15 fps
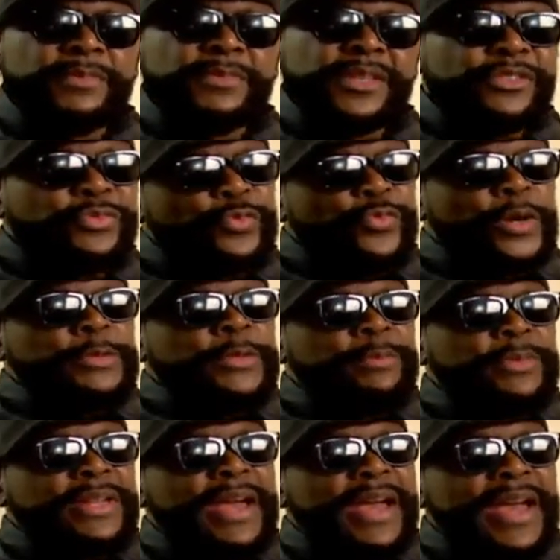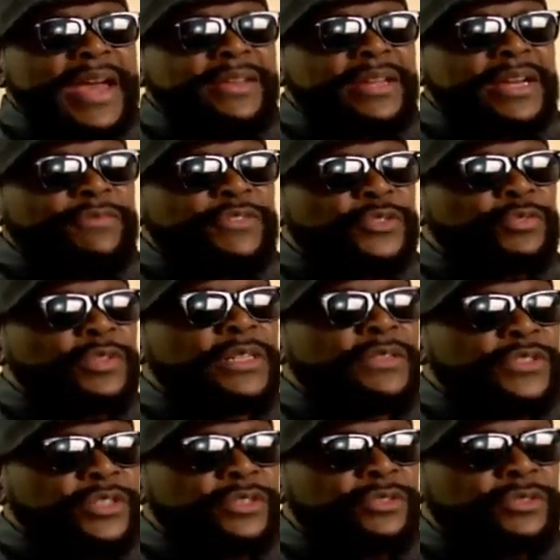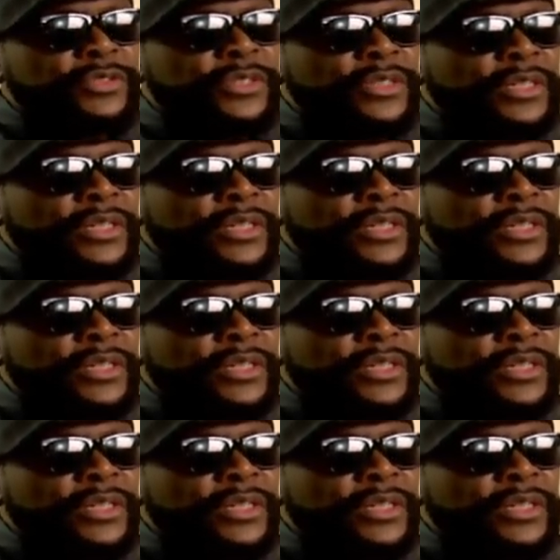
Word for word: this woman's been hiding out for 12 years.